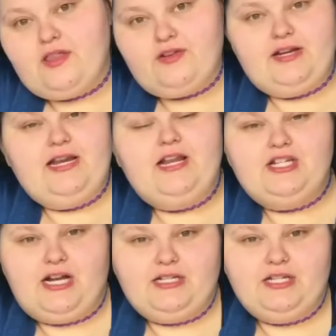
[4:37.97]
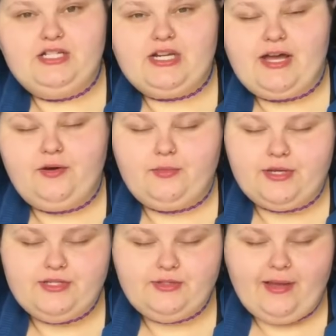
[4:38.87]
30-day challenge, I don't want
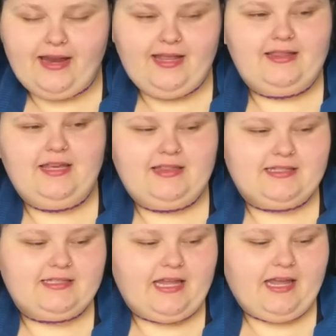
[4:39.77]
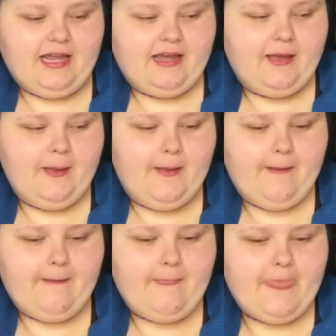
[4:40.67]
to do anything that's like
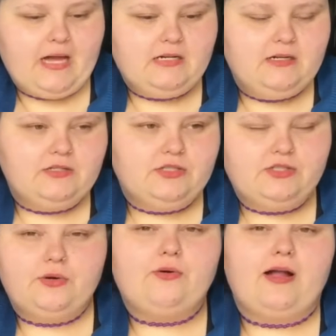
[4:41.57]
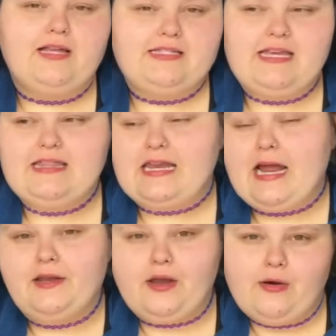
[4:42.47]
so crazy that
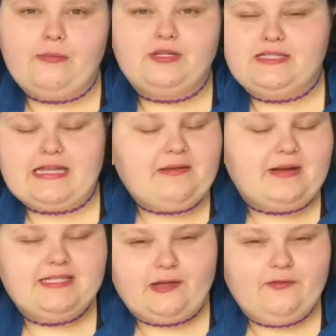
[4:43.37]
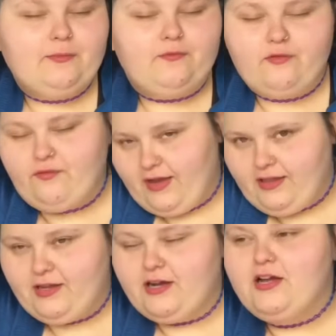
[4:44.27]
I know I'm just setting myself up for
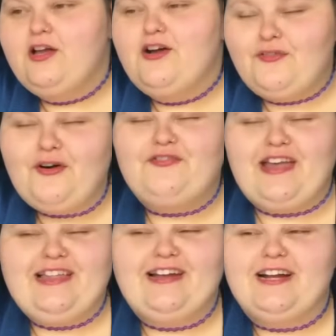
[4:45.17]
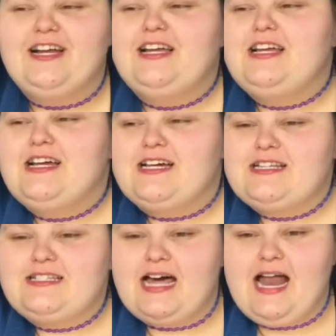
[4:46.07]
failure,
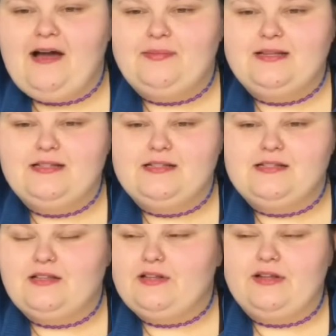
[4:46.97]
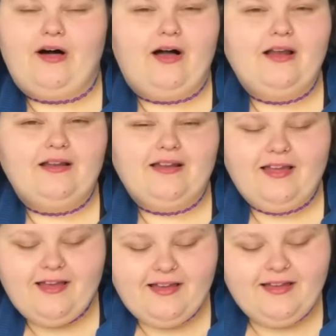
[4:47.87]
because that happens a lot.
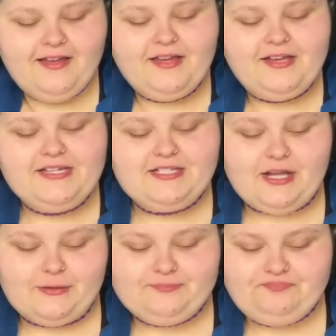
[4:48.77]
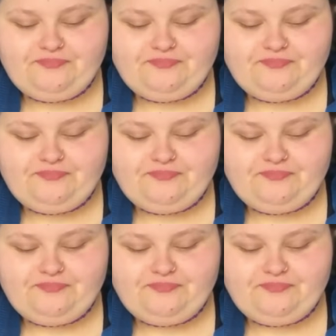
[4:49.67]
So